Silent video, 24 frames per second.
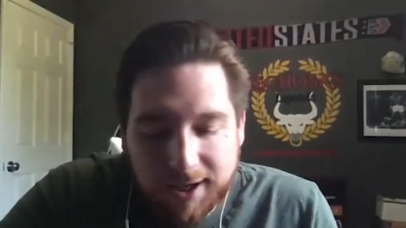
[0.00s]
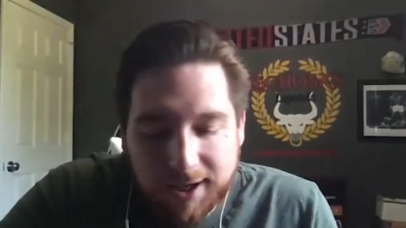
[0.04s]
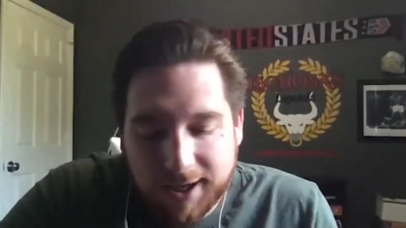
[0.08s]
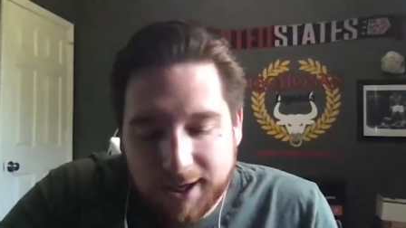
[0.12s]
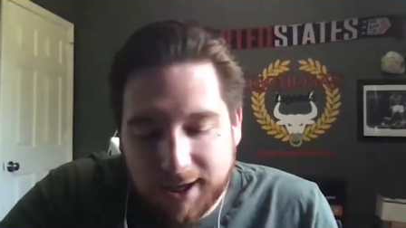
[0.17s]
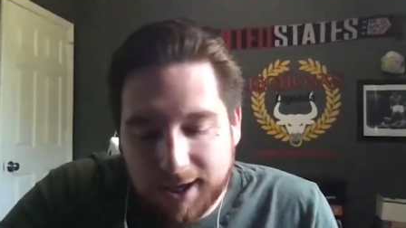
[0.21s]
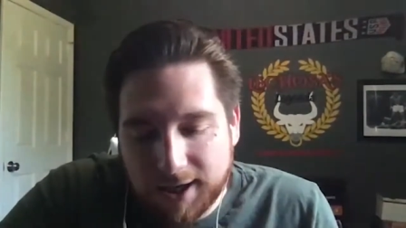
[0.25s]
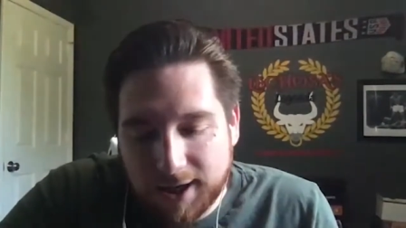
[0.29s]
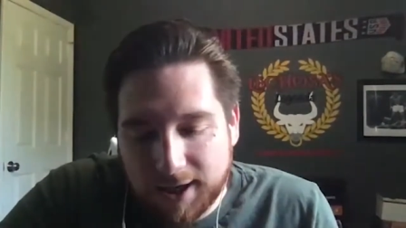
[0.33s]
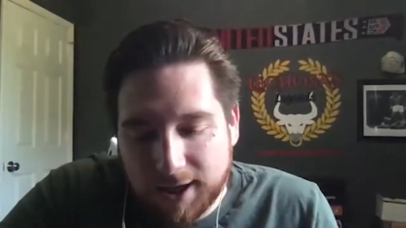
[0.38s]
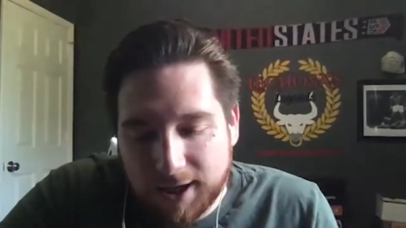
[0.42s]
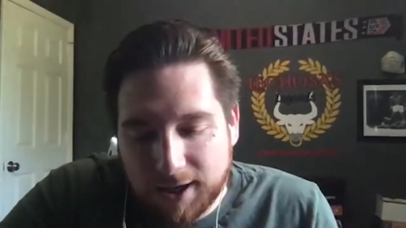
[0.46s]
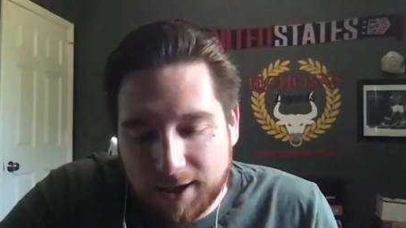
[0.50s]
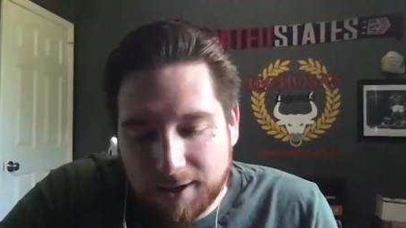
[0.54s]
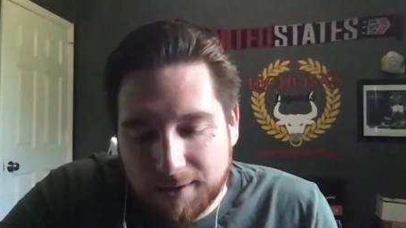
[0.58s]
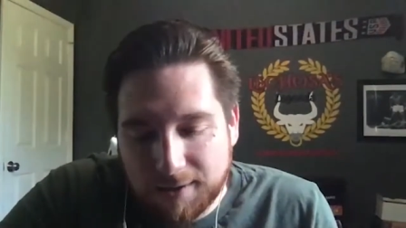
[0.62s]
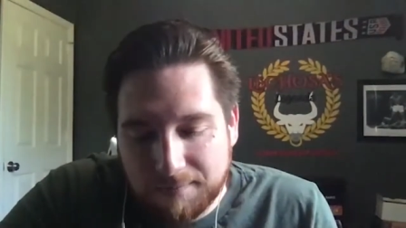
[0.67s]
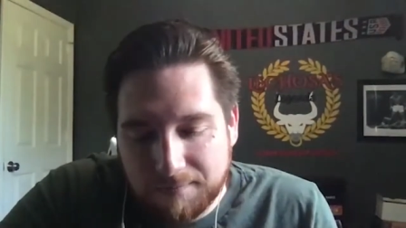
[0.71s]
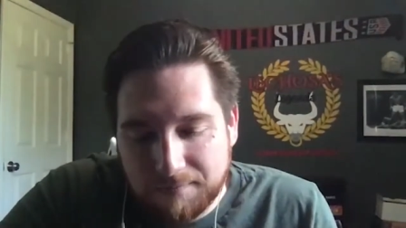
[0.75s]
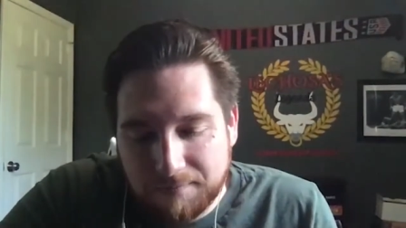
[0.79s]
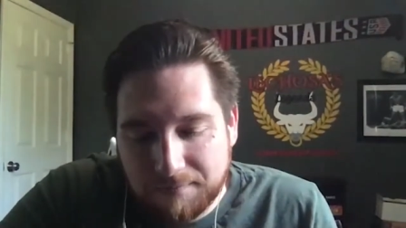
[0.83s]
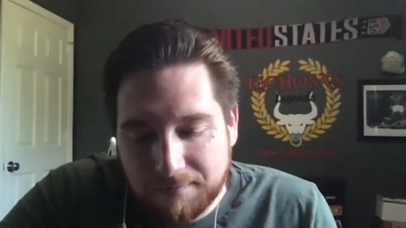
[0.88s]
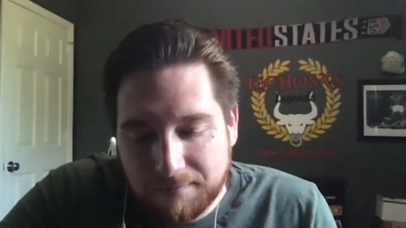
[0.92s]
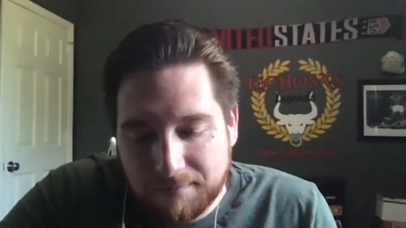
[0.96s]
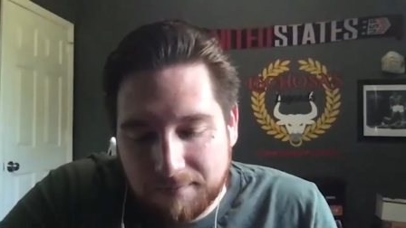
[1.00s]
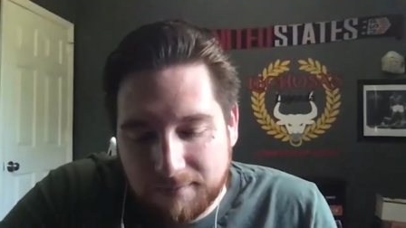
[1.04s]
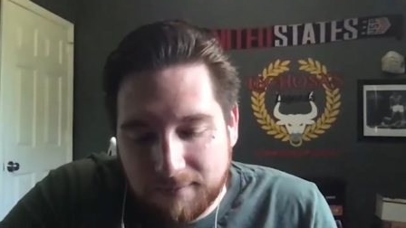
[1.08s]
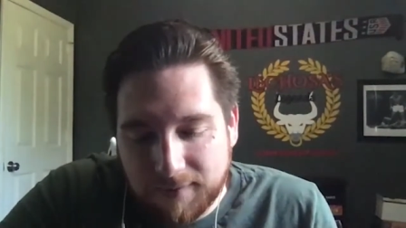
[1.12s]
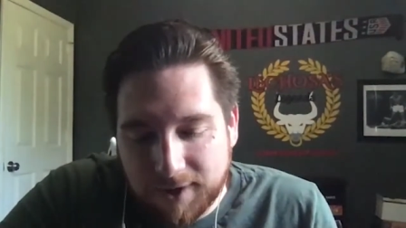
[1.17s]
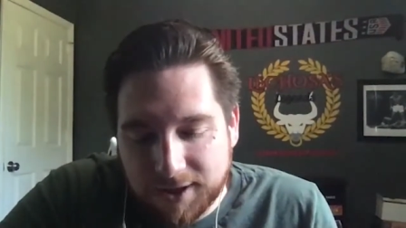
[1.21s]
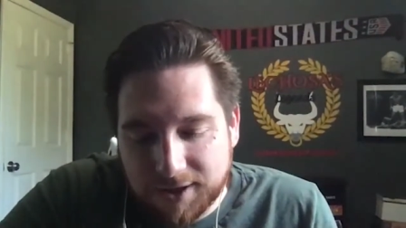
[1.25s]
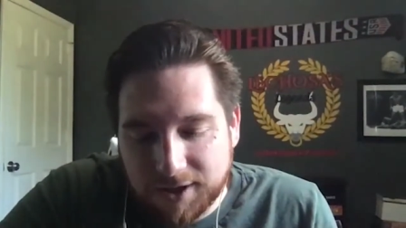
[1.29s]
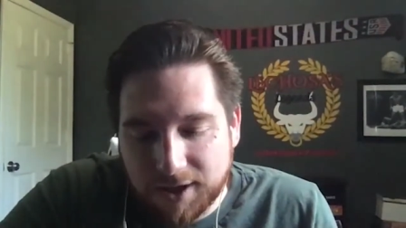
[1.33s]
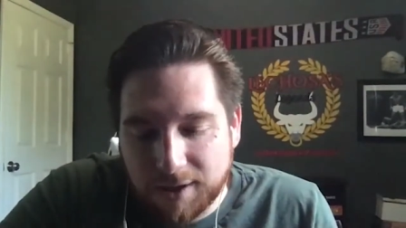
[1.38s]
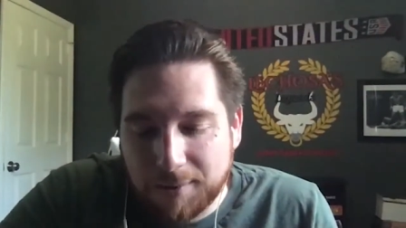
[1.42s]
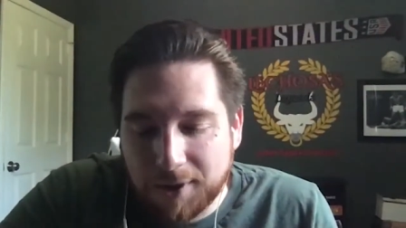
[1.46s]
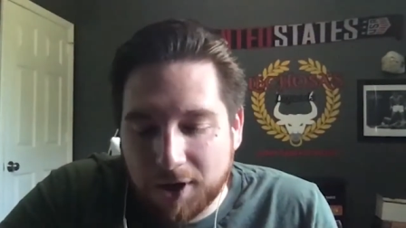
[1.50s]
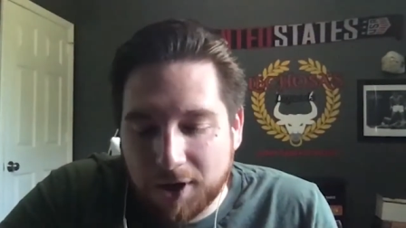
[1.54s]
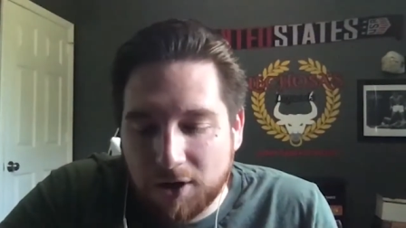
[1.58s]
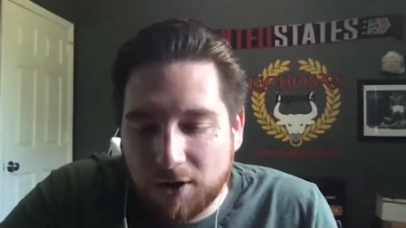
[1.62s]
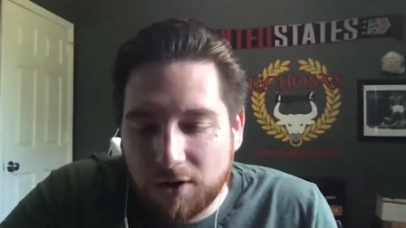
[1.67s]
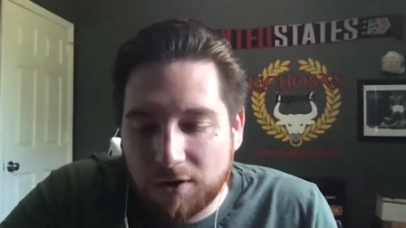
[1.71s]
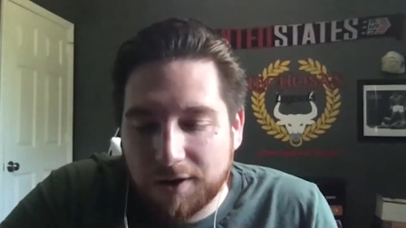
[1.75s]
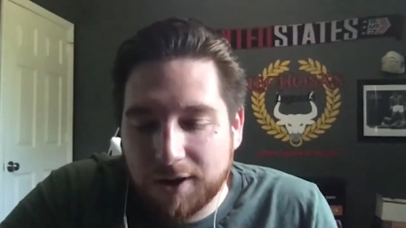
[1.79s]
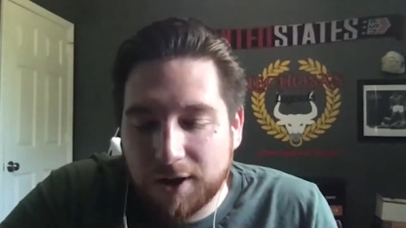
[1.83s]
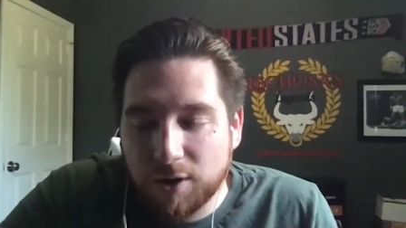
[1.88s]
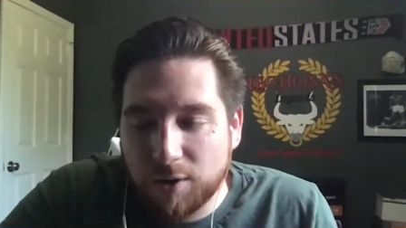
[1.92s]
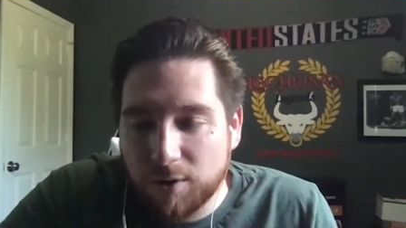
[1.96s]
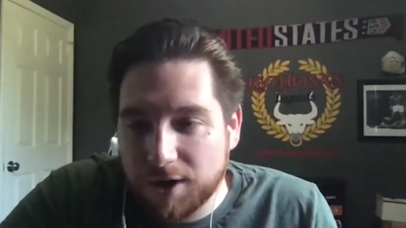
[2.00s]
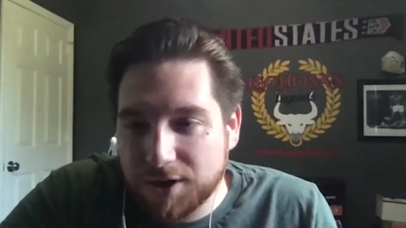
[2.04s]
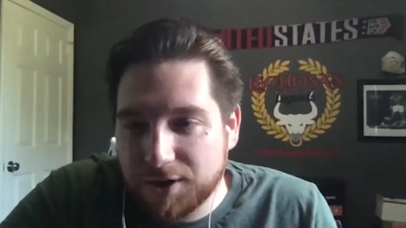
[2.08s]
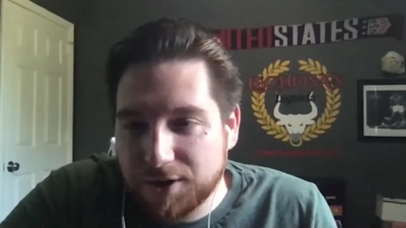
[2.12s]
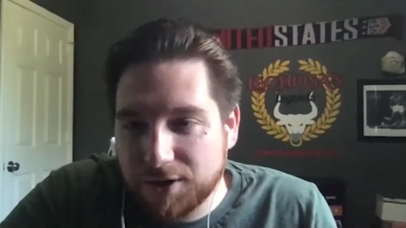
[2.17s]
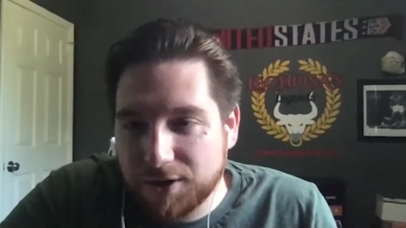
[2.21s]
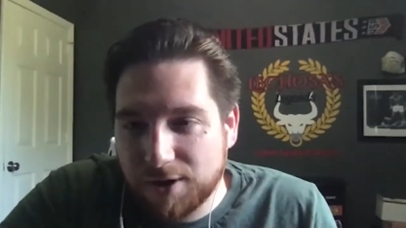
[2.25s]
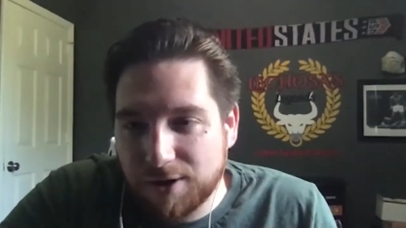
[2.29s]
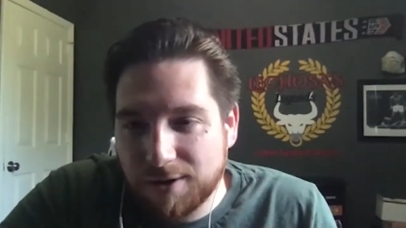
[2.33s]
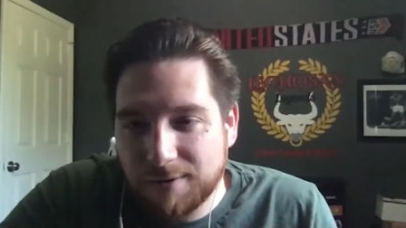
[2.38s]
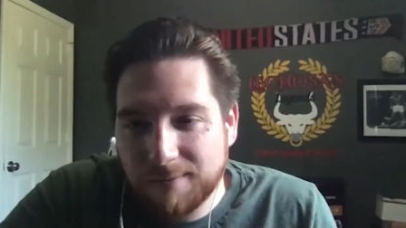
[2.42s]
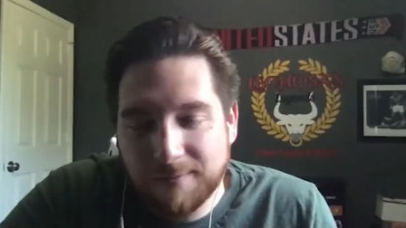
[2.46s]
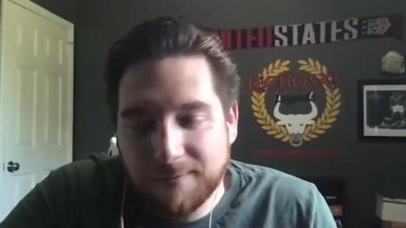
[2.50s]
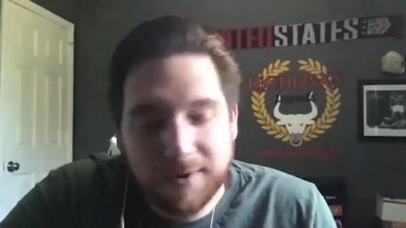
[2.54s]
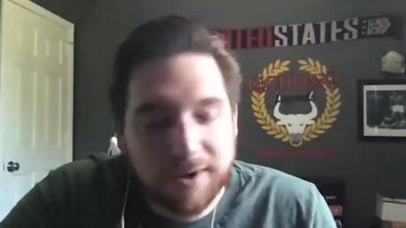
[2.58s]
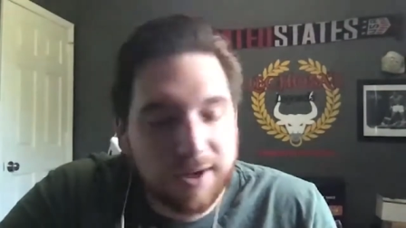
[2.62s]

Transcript: um it's gonna be called the original,